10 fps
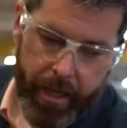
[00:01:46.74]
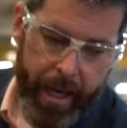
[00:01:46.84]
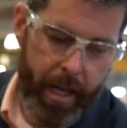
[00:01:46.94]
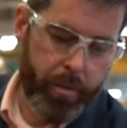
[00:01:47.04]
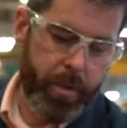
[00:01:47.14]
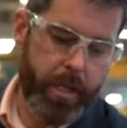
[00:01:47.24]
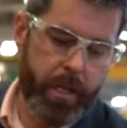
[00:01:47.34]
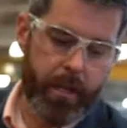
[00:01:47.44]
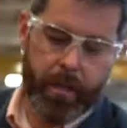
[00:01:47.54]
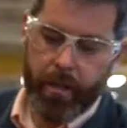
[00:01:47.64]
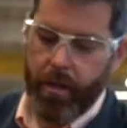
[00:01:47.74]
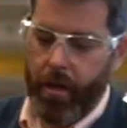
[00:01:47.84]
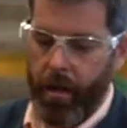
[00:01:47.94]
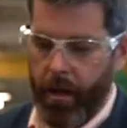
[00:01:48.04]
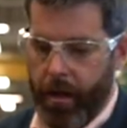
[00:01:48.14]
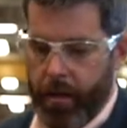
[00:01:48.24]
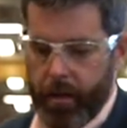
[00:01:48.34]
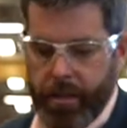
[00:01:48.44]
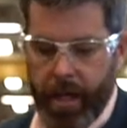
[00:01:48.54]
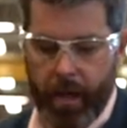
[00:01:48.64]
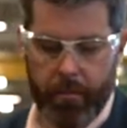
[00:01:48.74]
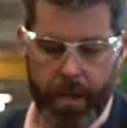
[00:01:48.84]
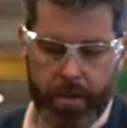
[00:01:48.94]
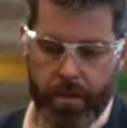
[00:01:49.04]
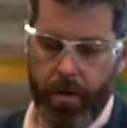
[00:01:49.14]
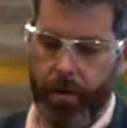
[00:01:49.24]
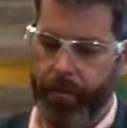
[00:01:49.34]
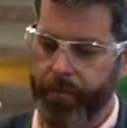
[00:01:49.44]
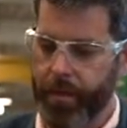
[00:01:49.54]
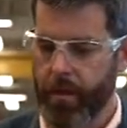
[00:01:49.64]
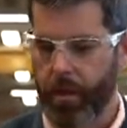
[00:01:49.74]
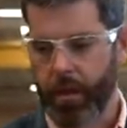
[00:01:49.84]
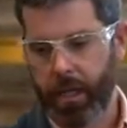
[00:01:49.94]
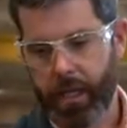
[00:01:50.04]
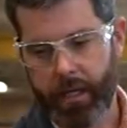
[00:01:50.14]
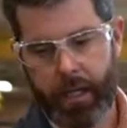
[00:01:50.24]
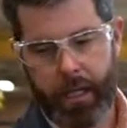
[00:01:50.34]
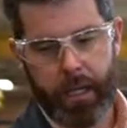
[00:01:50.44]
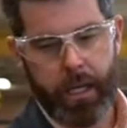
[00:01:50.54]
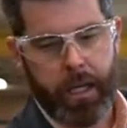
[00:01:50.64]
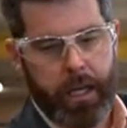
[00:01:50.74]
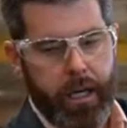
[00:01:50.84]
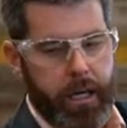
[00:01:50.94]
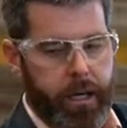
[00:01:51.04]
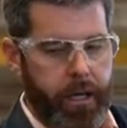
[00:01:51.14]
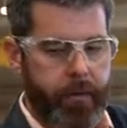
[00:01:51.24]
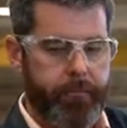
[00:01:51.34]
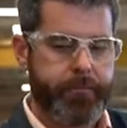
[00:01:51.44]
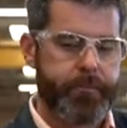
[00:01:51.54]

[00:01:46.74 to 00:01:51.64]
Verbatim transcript: caliper here, uh, tape measure. You're gonna need um,